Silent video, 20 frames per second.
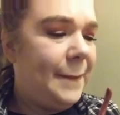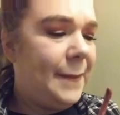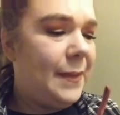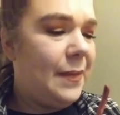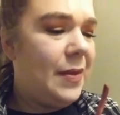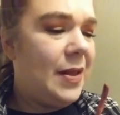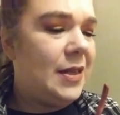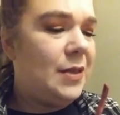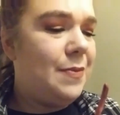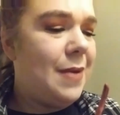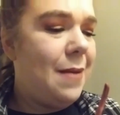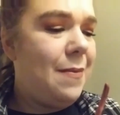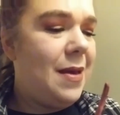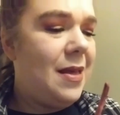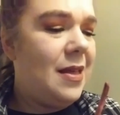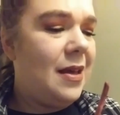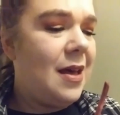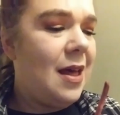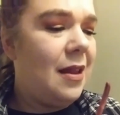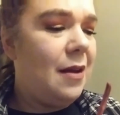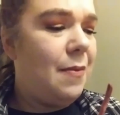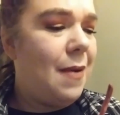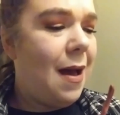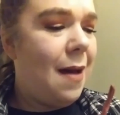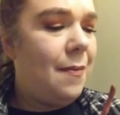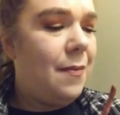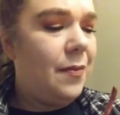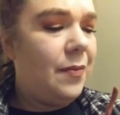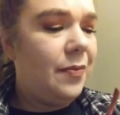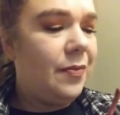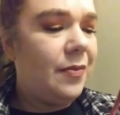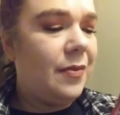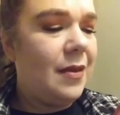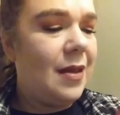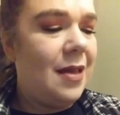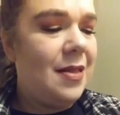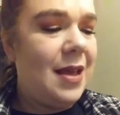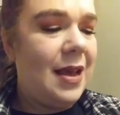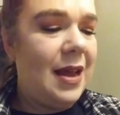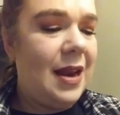This may be the Color Pop.
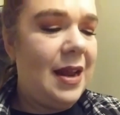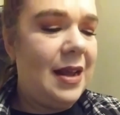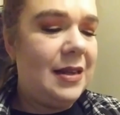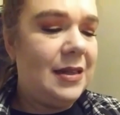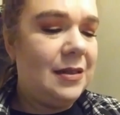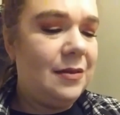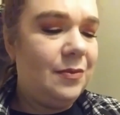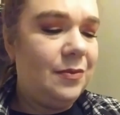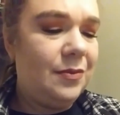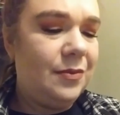I think it is.